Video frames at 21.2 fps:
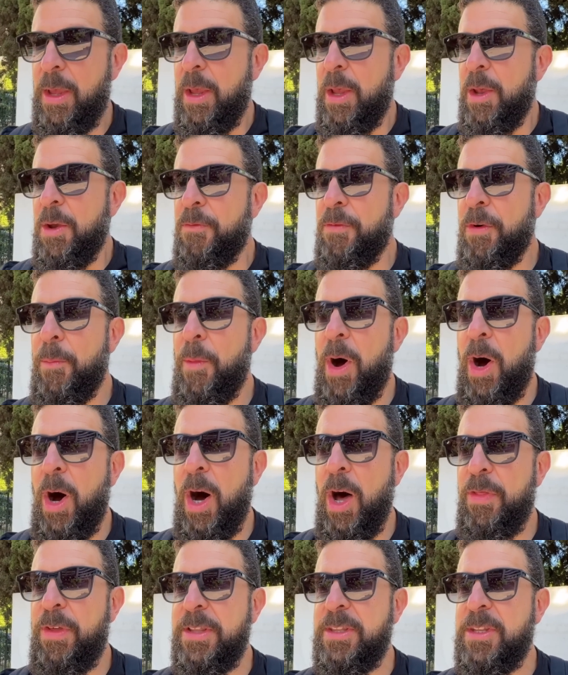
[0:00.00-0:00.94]
from
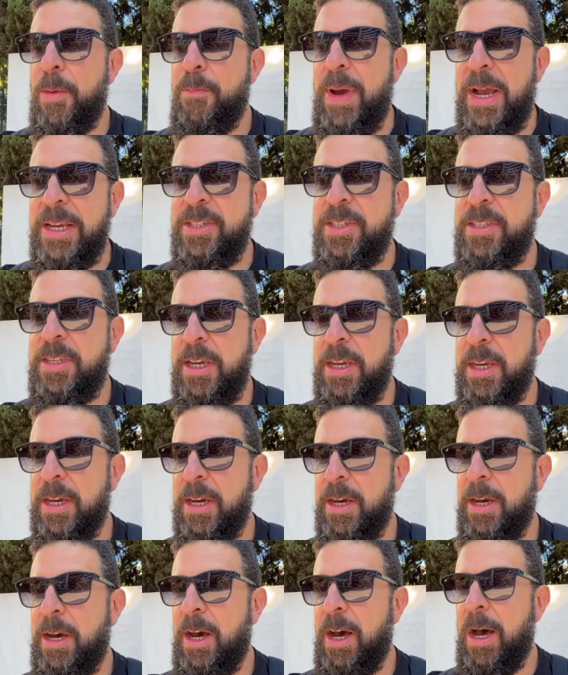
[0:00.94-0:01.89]
all the domestic
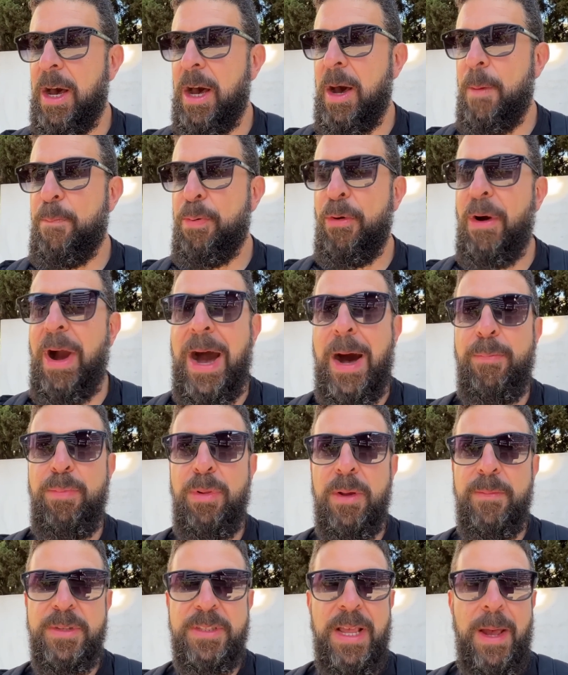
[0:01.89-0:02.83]

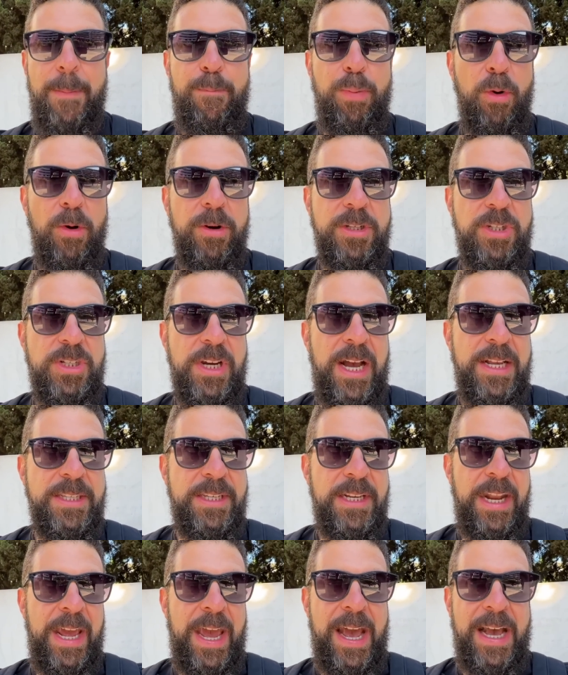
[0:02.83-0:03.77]
problems that Boris
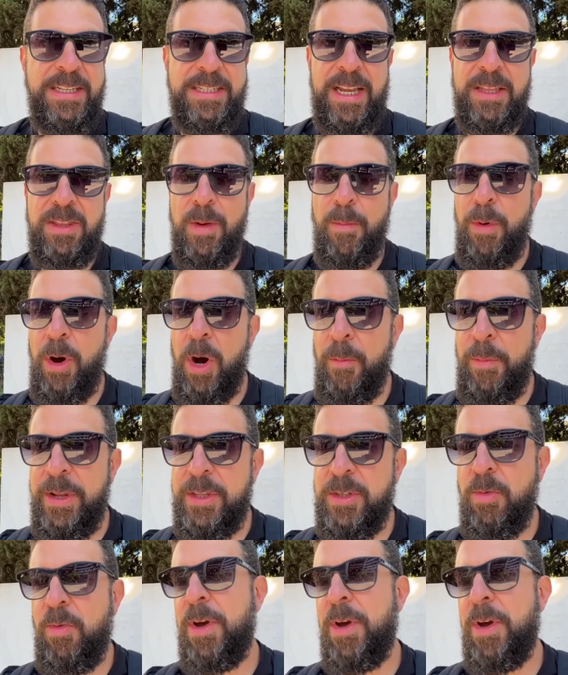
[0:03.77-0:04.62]
Johnson has at the moment,